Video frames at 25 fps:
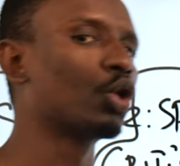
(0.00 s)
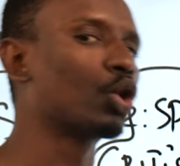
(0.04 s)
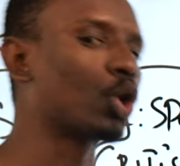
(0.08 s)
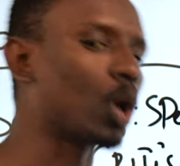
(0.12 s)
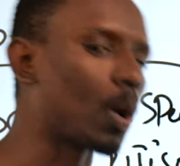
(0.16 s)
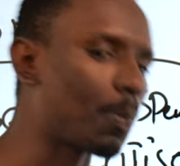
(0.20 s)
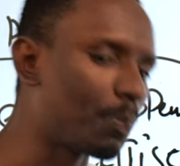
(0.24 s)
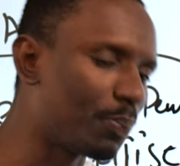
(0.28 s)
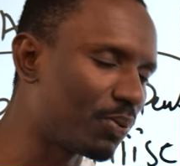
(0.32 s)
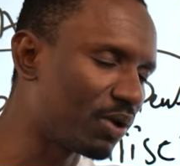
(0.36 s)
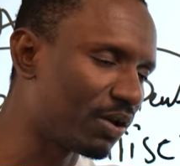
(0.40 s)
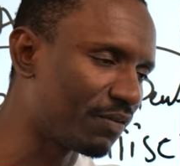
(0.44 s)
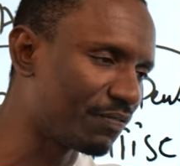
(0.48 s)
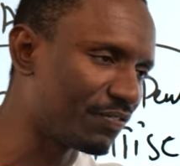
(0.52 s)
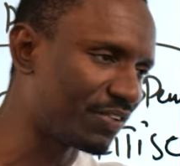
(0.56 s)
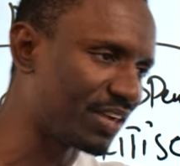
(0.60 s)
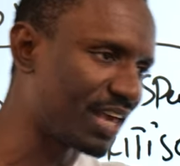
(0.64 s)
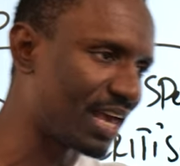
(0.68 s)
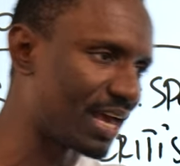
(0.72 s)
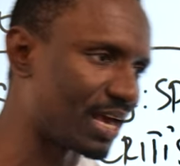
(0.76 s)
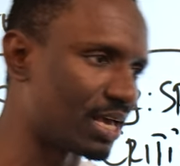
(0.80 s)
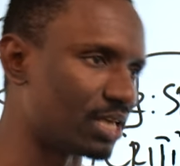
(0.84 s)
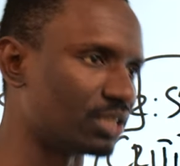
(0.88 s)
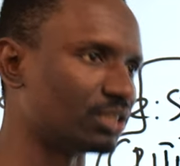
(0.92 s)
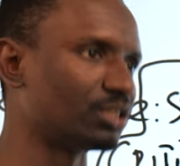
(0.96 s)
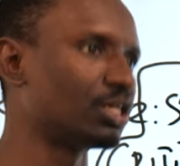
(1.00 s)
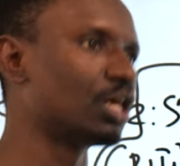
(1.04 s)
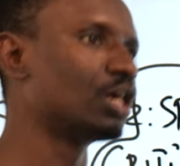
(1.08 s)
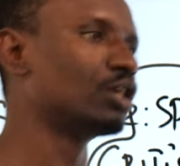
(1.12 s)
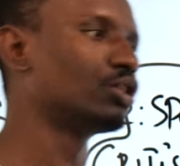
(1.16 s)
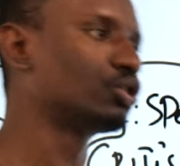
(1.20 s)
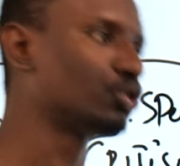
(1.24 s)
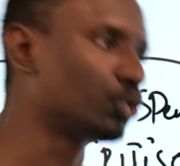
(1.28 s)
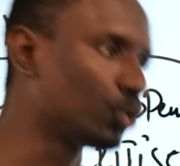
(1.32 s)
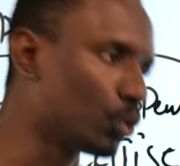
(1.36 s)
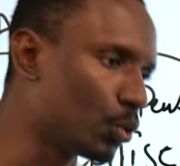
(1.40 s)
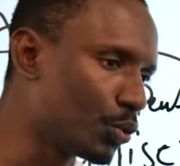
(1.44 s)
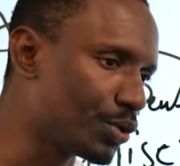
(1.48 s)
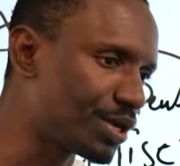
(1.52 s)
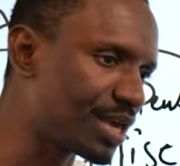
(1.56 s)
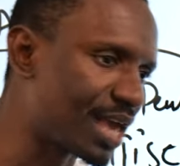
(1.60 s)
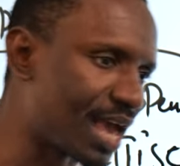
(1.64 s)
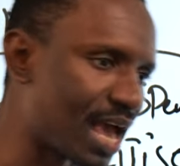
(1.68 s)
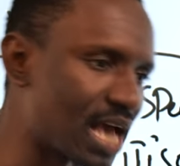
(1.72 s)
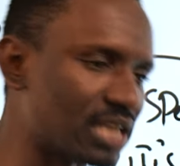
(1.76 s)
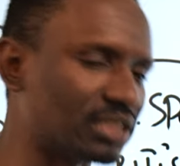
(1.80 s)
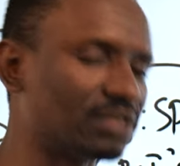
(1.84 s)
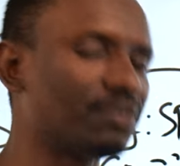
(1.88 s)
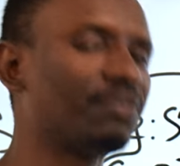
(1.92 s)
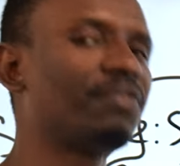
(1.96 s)
couple of years, 2
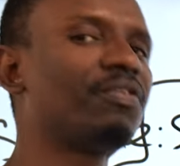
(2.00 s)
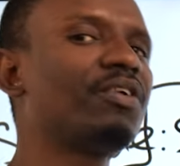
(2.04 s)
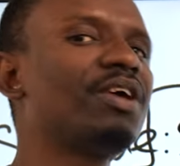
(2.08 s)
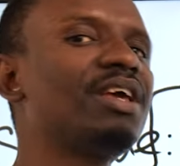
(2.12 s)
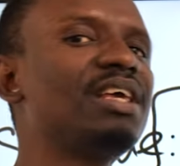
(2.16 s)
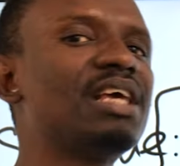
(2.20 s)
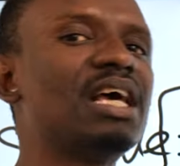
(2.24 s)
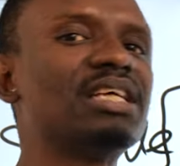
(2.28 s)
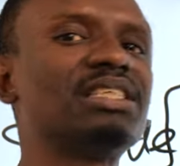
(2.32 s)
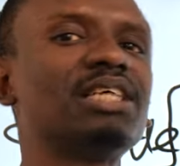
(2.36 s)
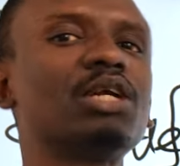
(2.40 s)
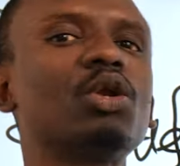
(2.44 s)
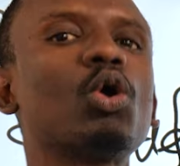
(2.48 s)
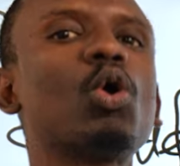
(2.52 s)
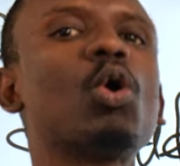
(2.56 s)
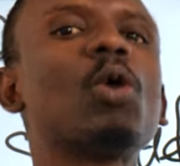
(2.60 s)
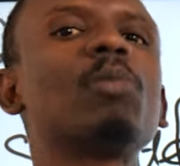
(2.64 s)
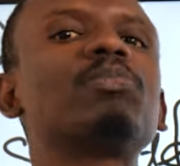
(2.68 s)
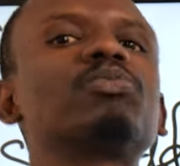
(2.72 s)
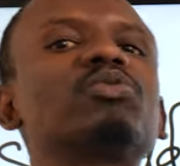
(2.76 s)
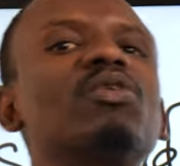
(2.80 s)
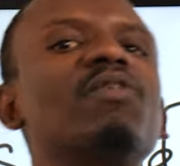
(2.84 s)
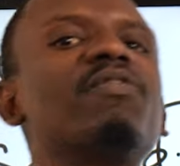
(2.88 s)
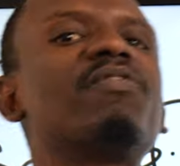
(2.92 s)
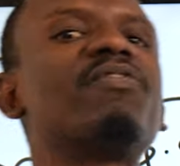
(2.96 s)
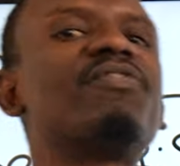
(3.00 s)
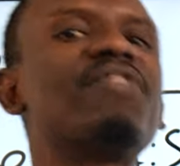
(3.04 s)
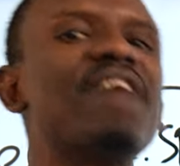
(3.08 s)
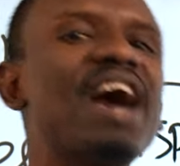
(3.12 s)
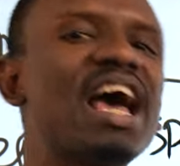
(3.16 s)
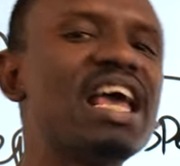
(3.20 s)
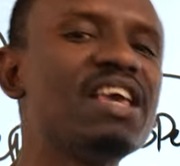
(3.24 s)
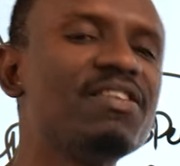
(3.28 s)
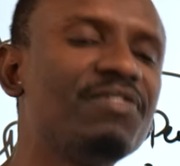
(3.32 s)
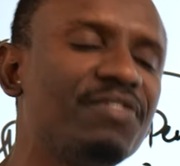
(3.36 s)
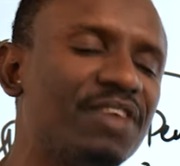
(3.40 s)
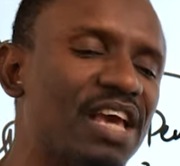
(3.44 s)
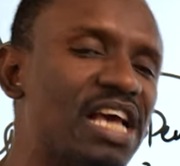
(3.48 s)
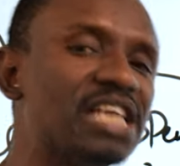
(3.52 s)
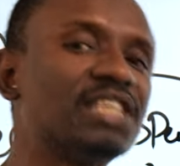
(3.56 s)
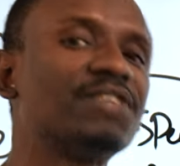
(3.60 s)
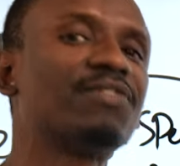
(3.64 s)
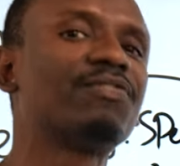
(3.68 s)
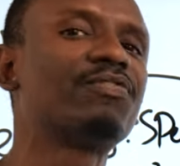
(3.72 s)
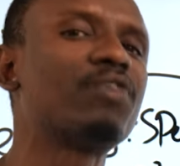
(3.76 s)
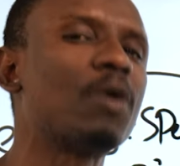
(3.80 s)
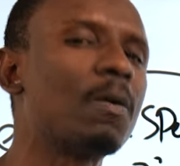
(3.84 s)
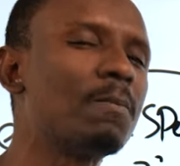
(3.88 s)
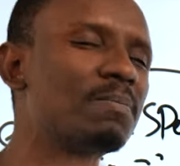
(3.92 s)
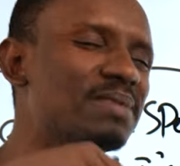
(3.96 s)
years, 3 years, and up to 5 years
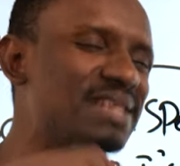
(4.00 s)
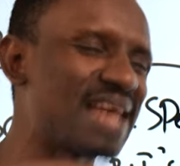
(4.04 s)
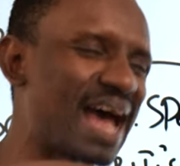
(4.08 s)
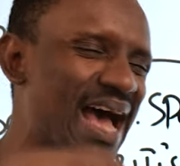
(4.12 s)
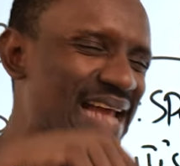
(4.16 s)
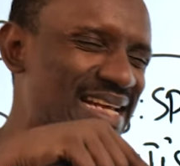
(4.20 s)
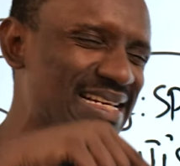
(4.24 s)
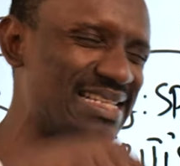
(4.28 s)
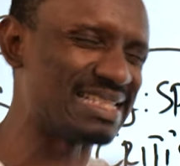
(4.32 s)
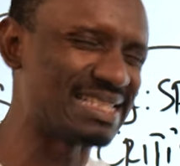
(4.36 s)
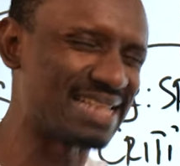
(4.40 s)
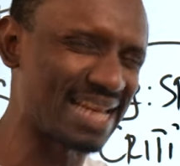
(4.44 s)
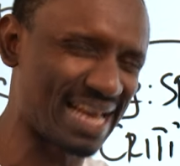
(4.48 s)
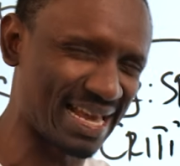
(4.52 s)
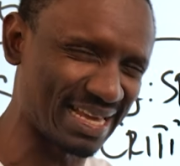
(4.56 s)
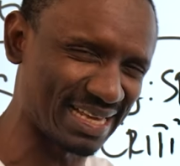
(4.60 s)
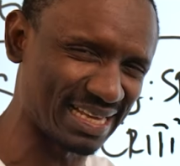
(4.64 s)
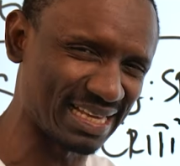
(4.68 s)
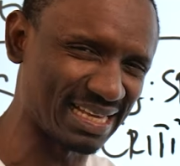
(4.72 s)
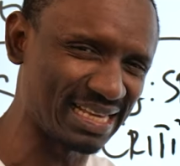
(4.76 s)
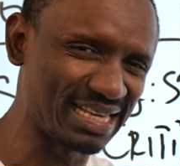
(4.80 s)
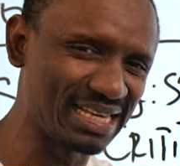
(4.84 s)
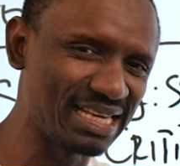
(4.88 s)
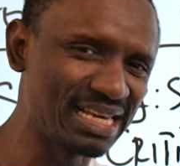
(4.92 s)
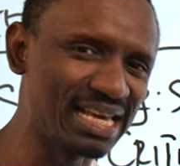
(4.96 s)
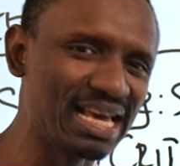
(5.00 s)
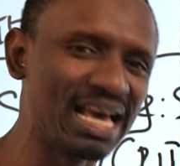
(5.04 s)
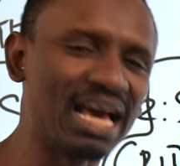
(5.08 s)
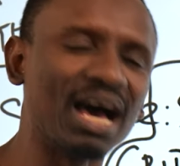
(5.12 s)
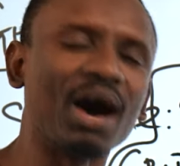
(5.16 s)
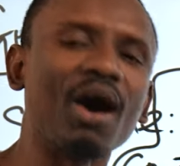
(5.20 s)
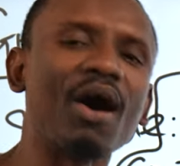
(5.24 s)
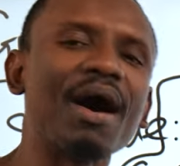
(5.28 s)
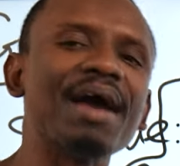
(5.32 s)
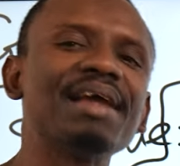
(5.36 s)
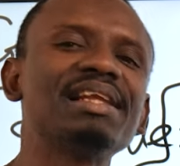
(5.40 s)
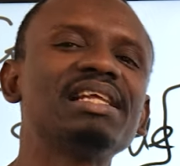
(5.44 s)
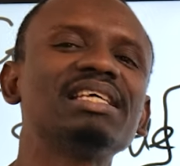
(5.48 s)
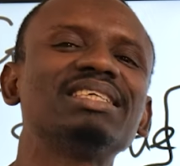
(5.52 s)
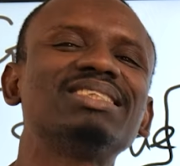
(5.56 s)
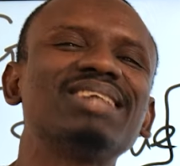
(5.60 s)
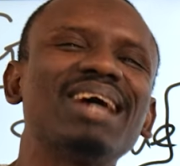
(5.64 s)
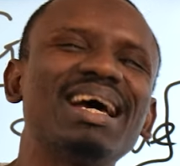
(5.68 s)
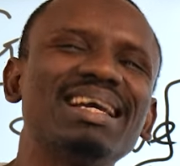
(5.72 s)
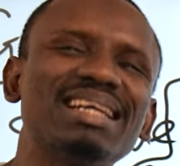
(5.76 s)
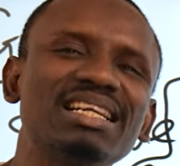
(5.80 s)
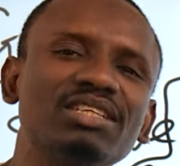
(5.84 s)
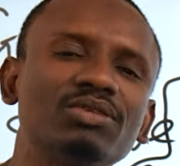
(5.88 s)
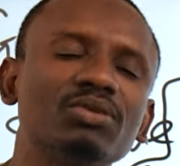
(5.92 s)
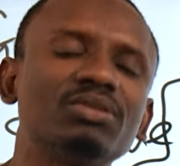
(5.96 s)
from that day I
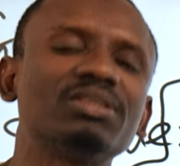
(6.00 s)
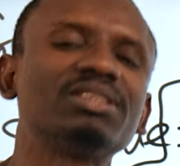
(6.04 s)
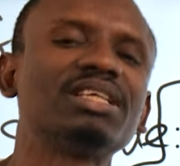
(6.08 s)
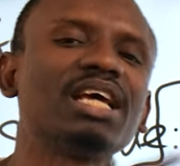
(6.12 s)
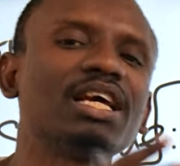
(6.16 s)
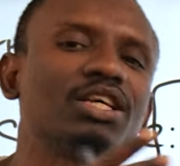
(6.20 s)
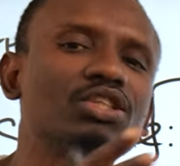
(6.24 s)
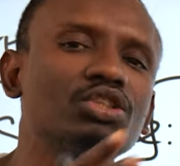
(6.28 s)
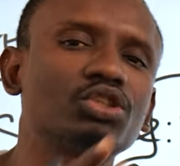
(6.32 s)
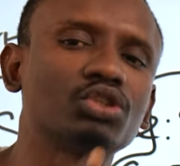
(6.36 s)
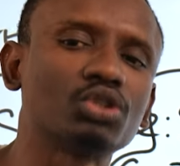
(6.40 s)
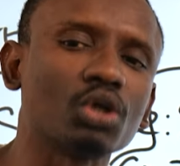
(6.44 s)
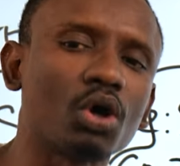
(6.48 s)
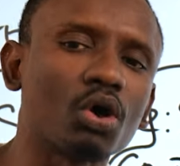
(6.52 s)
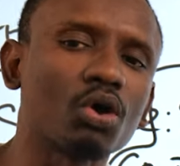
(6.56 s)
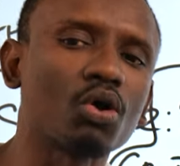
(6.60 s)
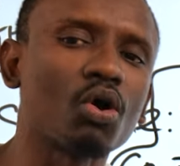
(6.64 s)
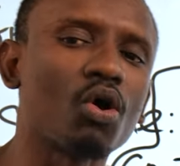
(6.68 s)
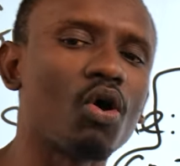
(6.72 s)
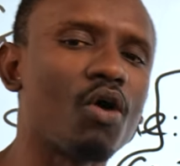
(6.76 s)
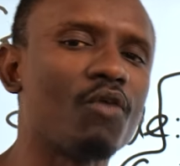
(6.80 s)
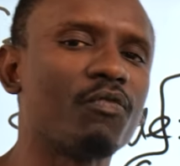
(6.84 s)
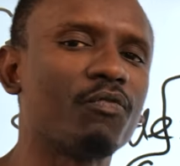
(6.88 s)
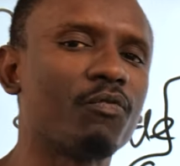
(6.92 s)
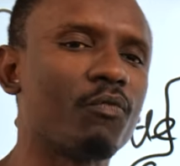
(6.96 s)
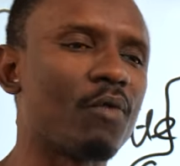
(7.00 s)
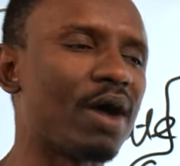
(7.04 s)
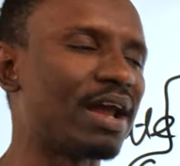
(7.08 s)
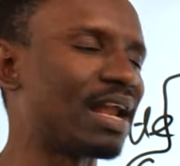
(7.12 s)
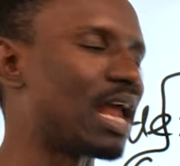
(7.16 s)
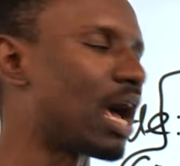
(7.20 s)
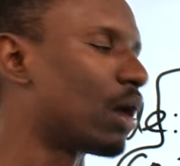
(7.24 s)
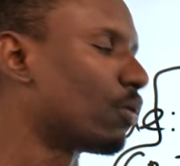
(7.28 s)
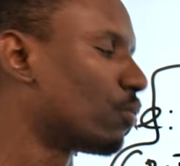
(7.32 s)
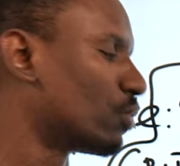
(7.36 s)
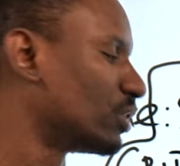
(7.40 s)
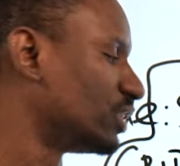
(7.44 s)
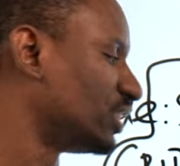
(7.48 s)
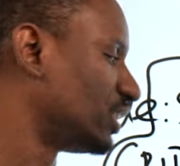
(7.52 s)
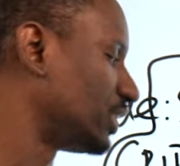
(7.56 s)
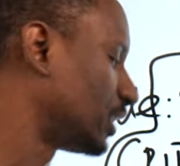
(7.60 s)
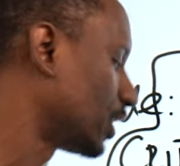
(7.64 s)
decided to take stock of what I was